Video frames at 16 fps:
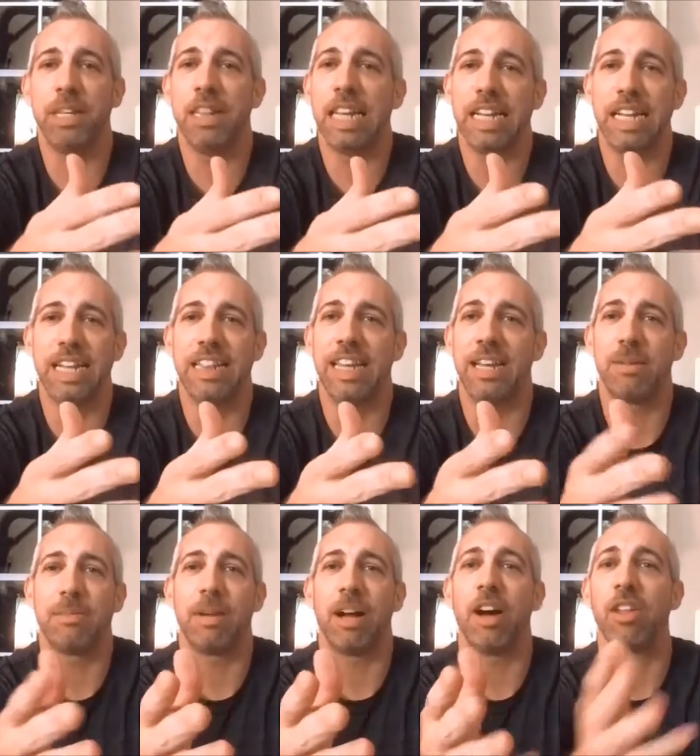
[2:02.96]
be letting
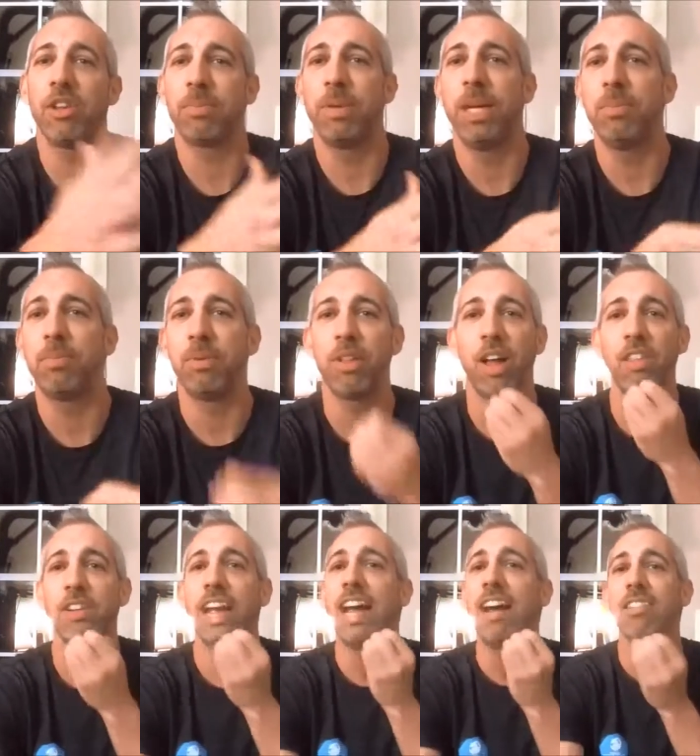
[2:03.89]
them, other people,
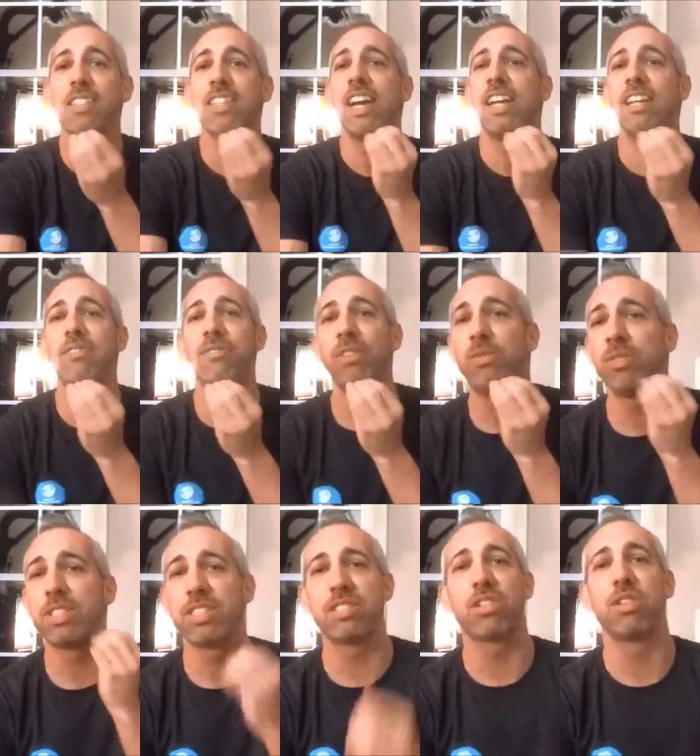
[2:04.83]
other outside
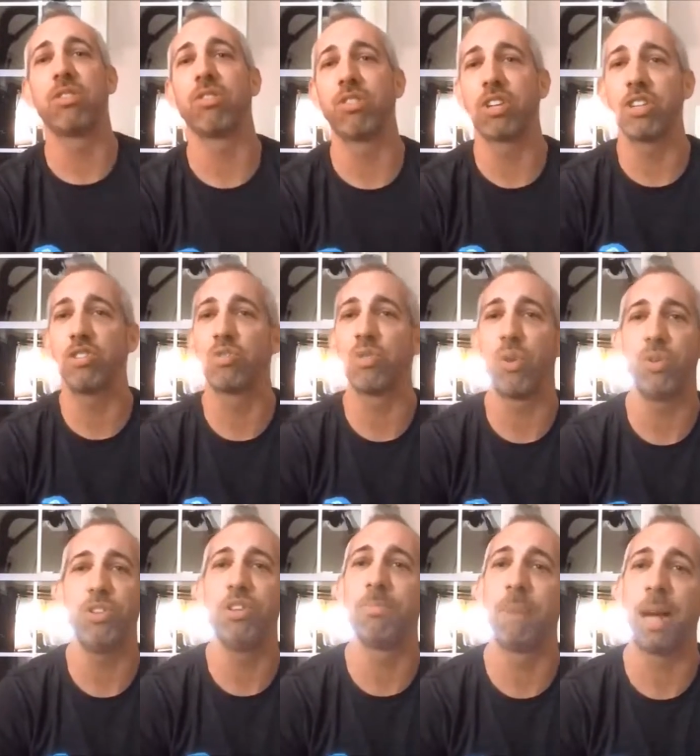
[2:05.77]
influences
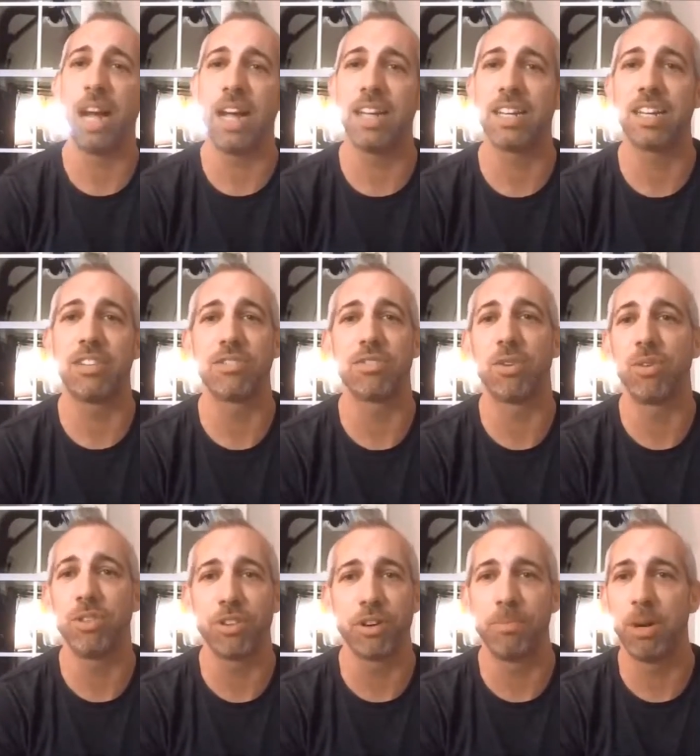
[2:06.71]
control your mind and
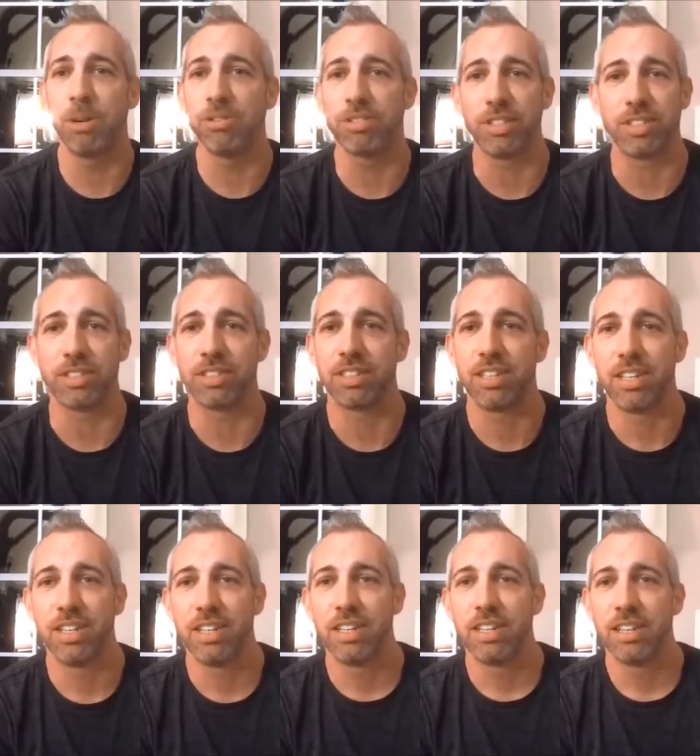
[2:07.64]
control your emotions.
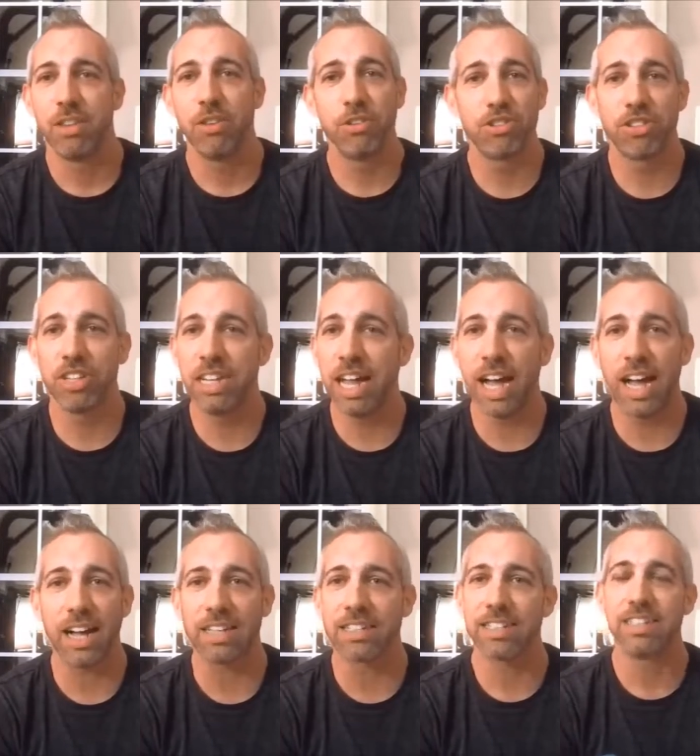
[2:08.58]
You should
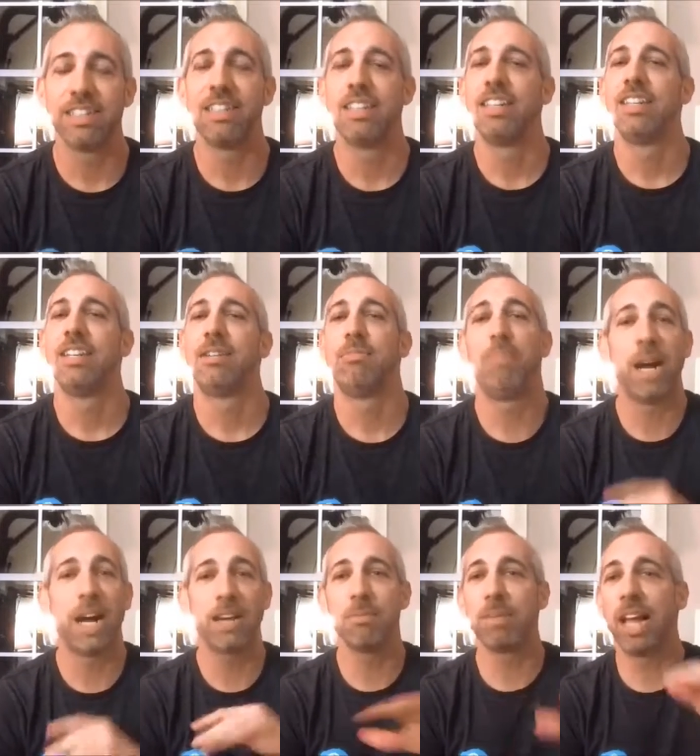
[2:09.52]
not.
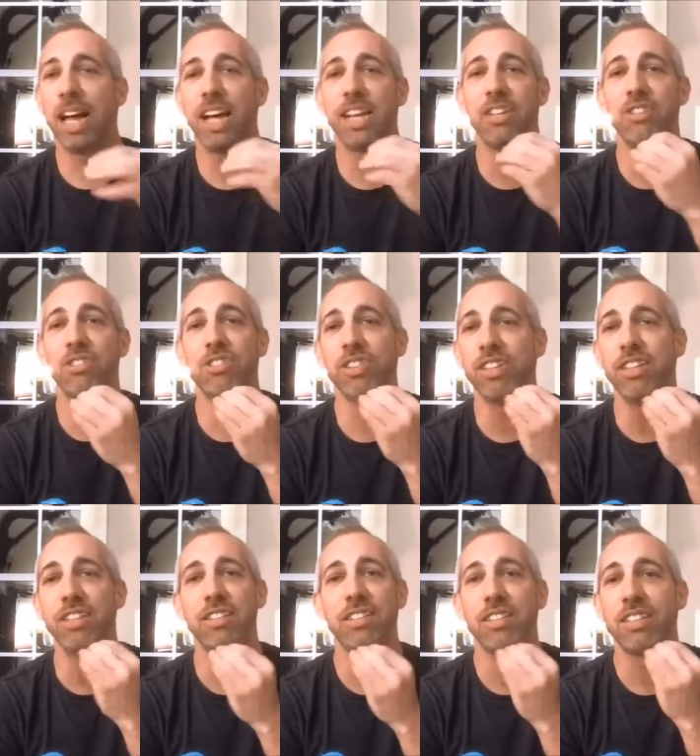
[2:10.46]
Bottom line, you
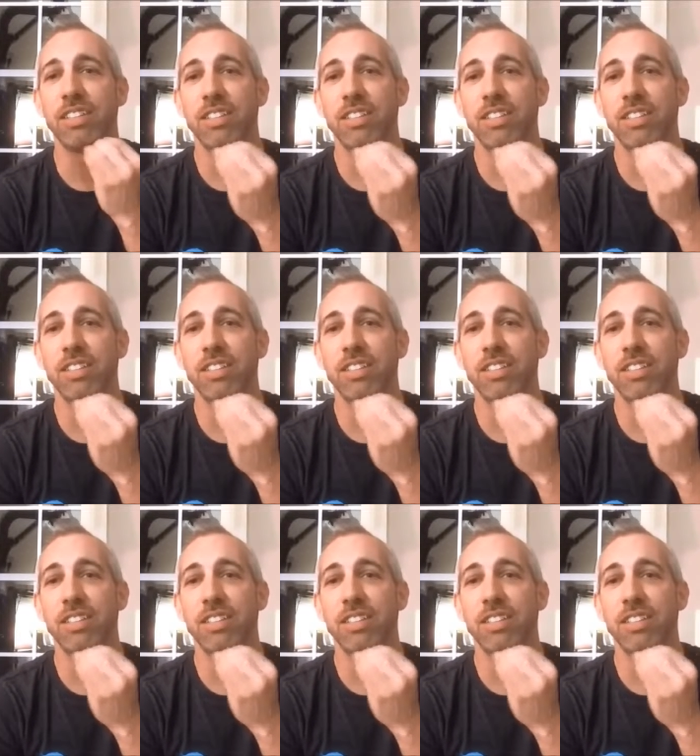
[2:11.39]
shouldn't.